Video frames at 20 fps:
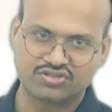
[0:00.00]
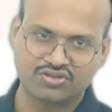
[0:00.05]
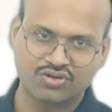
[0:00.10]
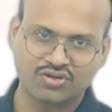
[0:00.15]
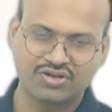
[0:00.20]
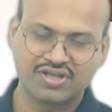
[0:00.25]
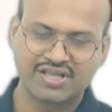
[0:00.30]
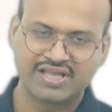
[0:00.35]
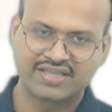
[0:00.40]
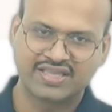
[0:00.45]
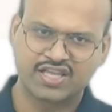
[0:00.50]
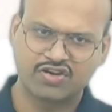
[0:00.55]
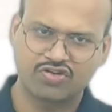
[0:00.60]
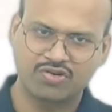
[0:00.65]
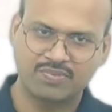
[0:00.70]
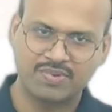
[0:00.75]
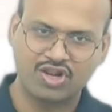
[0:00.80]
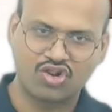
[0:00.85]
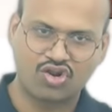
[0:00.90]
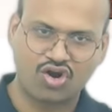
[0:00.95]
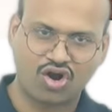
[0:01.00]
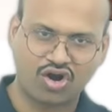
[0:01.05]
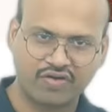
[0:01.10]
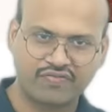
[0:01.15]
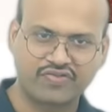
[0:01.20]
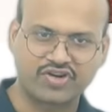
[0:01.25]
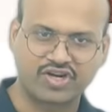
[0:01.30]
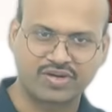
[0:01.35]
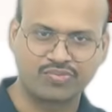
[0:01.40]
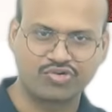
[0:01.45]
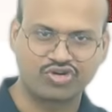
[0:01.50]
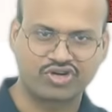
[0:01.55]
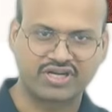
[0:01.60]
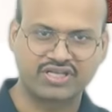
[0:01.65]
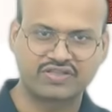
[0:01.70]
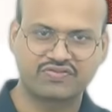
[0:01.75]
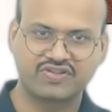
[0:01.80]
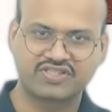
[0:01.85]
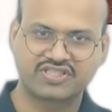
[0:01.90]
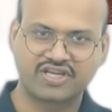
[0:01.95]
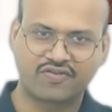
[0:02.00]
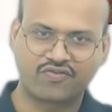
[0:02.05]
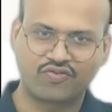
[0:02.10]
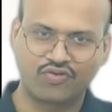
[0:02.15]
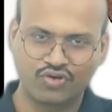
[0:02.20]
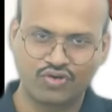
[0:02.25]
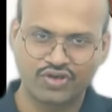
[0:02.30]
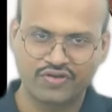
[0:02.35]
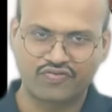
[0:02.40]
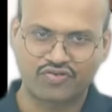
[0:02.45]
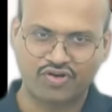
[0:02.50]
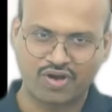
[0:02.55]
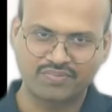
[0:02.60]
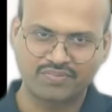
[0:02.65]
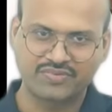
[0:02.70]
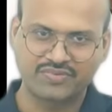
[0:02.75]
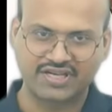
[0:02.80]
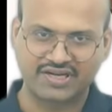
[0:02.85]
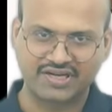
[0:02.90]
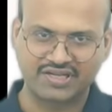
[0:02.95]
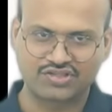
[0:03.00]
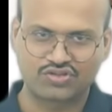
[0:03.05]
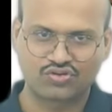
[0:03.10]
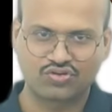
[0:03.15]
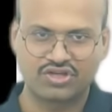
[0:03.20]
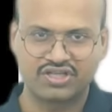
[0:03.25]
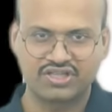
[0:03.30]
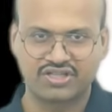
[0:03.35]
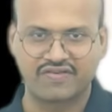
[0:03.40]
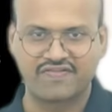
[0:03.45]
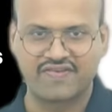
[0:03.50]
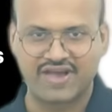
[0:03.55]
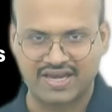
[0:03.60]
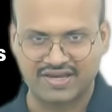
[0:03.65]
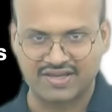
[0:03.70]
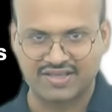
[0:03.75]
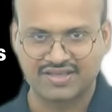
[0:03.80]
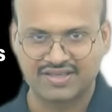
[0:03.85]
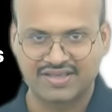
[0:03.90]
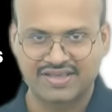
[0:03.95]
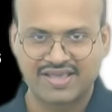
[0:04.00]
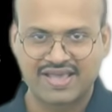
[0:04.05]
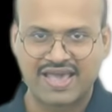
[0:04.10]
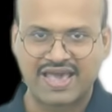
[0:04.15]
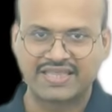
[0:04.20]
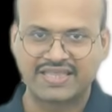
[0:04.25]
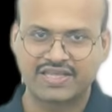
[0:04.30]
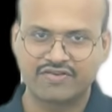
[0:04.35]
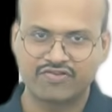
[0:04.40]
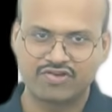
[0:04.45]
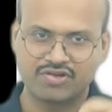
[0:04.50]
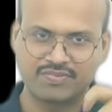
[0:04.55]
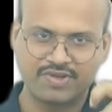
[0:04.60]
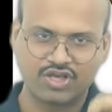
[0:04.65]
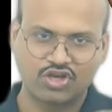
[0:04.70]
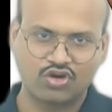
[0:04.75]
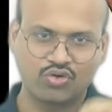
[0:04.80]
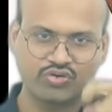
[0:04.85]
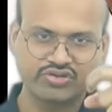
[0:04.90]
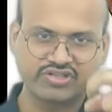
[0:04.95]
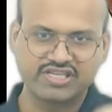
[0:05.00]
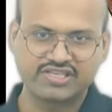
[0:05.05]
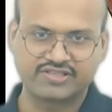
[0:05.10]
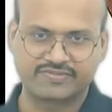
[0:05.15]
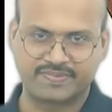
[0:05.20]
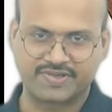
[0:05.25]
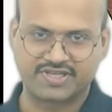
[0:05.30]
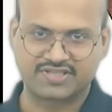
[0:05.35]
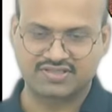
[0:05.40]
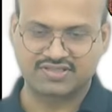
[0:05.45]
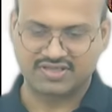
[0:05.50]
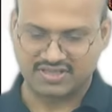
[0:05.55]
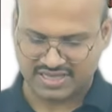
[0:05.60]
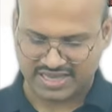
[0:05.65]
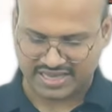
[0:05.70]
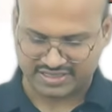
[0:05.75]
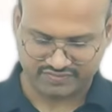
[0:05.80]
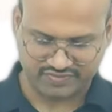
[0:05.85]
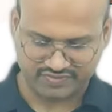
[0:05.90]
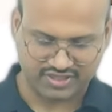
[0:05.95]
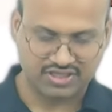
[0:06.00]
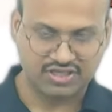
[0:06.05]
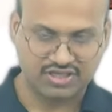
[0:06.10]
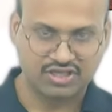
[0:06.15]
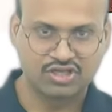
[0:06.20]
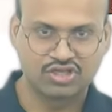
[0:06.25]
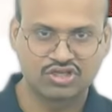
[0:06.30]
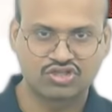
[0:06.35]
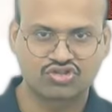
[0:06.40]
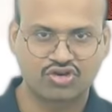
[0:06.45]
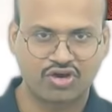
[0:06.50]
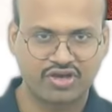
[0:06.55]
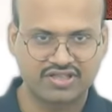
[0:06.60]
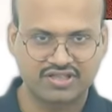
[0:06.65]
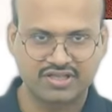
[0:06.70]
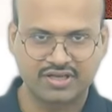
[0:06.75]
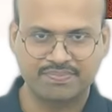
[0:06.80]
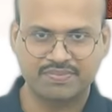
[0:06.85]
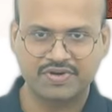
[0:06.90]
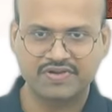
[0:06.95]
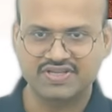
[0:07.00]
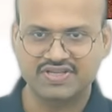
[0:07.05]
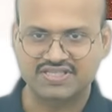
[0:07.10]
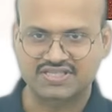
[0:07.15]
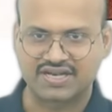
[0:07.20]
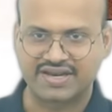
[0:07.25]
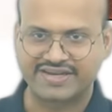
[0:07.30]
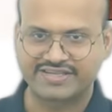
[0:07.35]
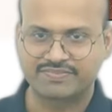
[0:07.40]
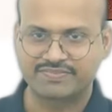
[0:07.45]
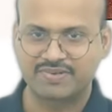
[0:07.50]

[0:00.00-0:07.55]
So there will be a lot of tributaries which are flowing from the ridge in the valley, and they will be closely spaced as we saw in the previous slides.